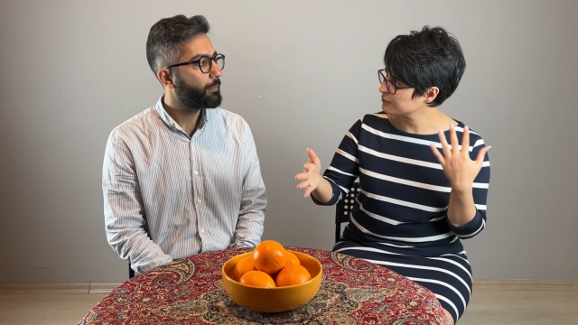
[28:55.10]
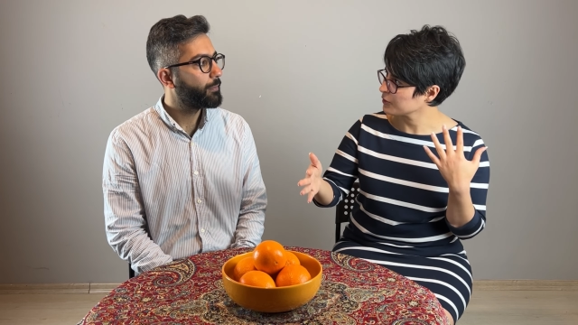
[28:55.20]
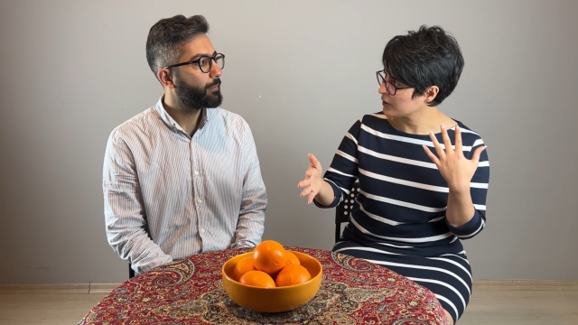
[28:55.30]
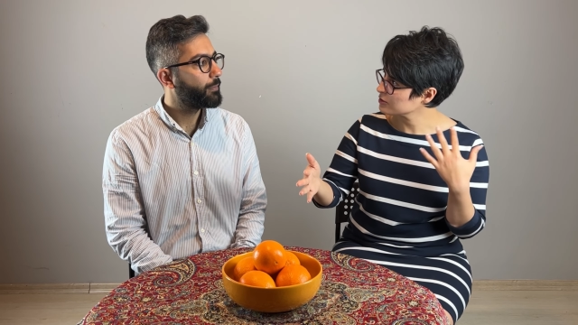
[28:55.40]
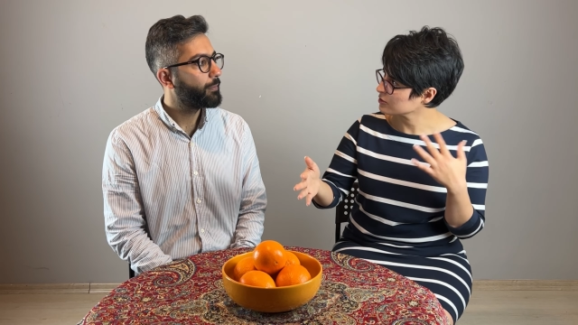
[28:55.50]

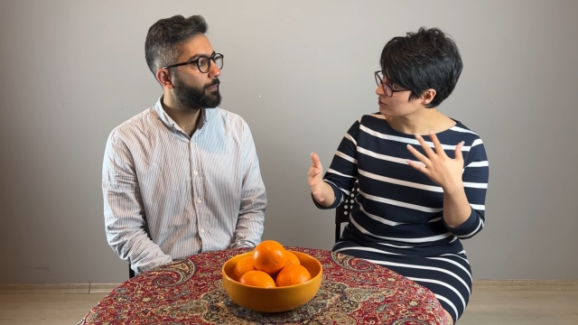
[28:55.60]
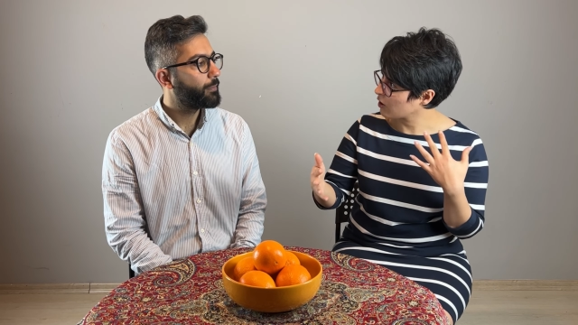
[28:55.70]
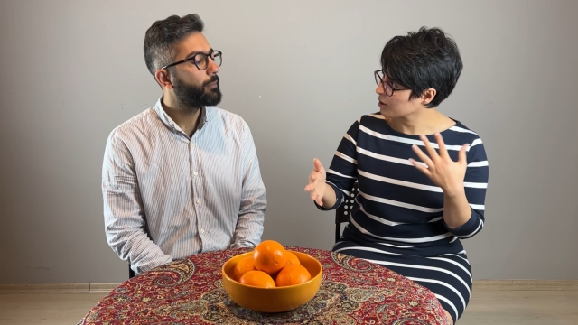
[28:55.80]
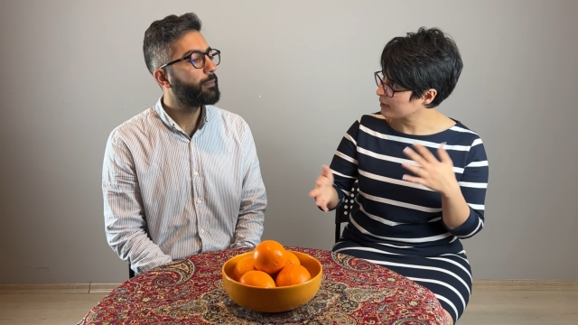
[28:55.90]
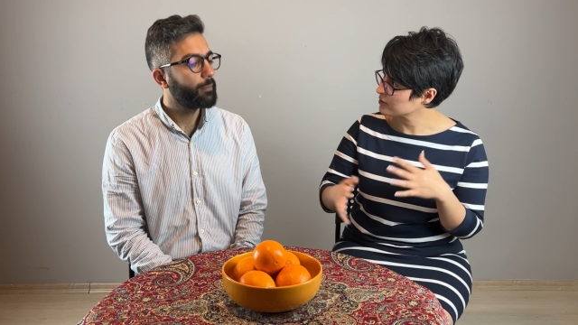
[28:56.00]
Speaker 1: for us to
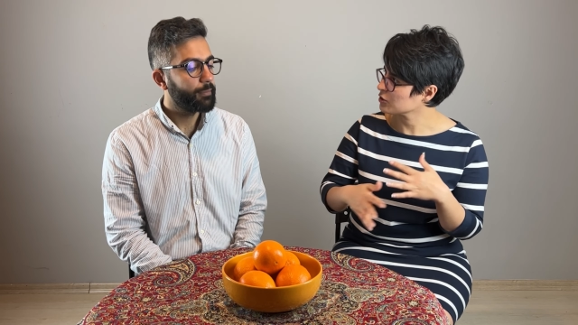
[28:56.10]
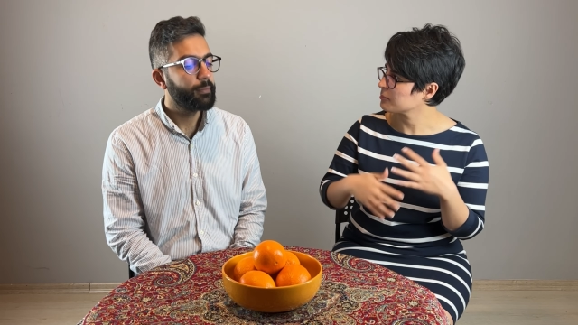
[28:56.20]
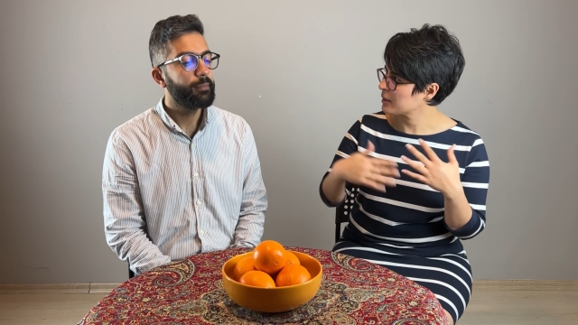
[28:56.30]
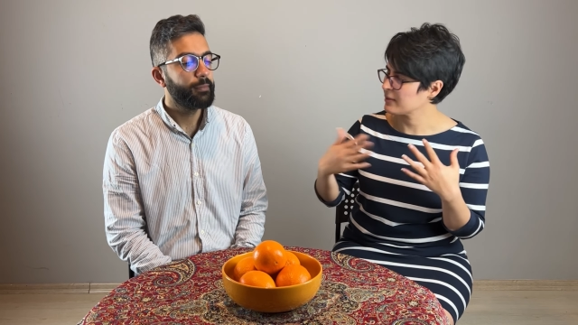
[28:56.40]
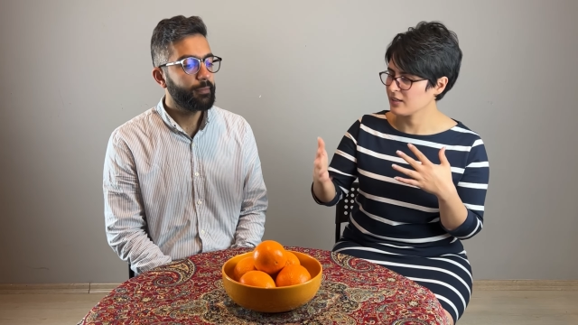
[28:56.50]
talk about. So
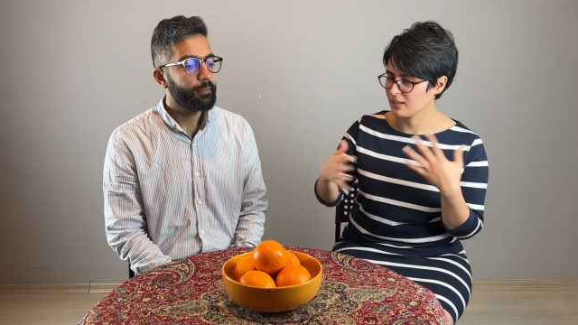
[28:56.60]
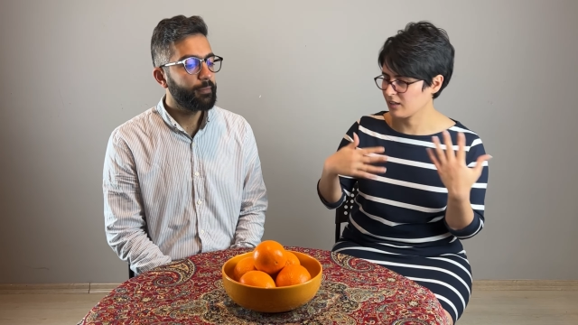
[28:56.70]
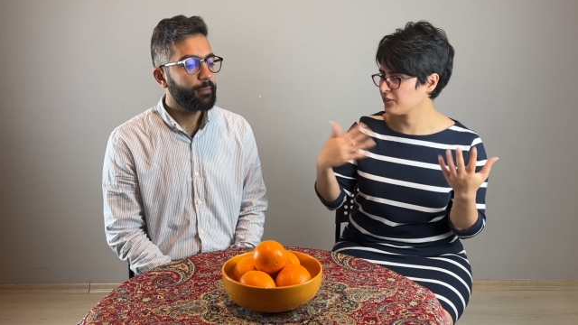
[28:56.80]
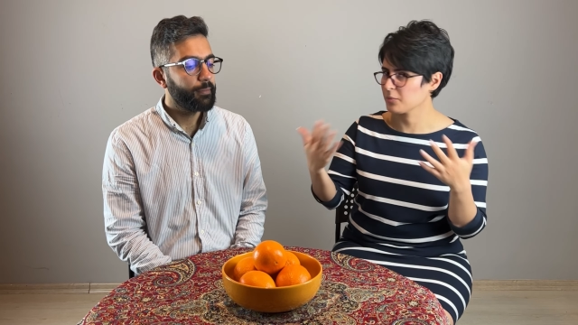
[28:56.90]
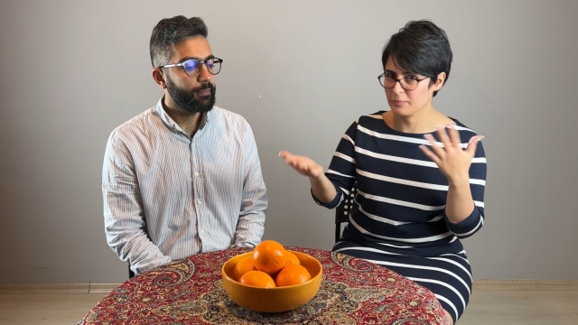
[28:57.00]
maybe in
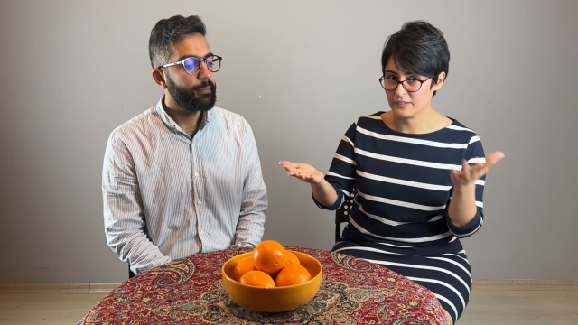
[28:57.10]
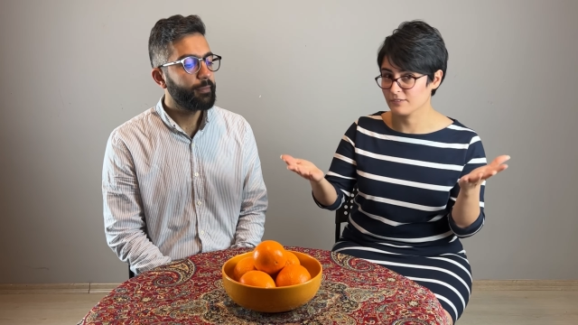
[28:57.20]
another